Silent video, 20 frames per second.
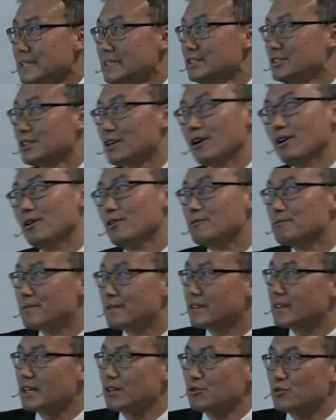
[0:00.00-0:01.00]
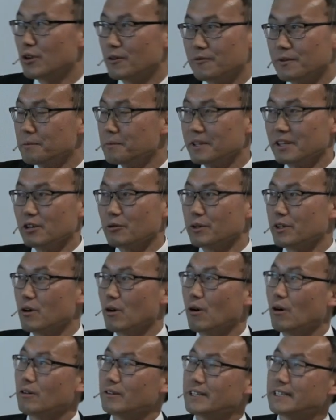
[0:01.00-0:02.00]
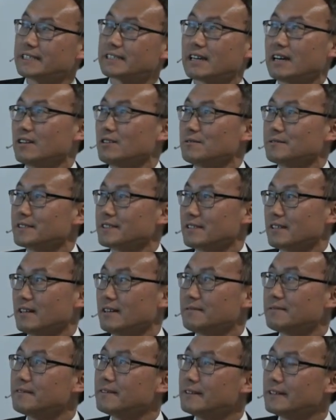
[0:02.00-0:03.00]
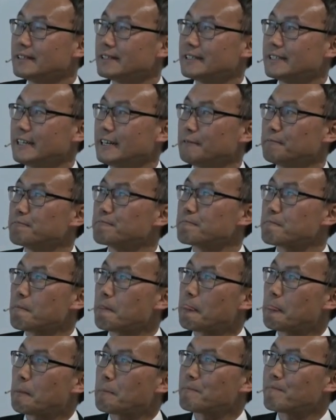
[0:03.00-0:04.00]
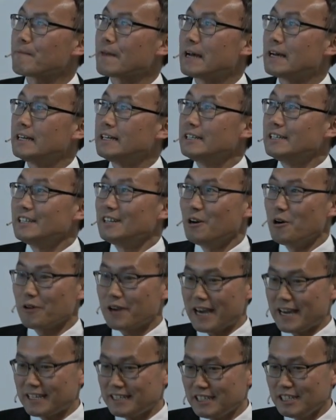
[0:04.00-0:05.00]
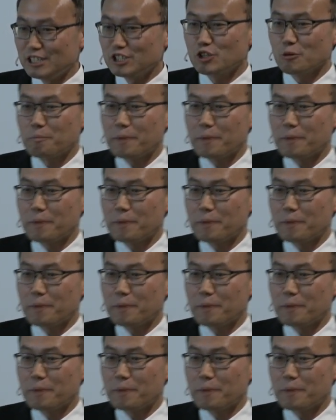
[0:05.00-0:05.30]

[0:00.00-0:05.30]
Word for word: So that you are familiar with all this kind of stuff. Yeah. Okay, so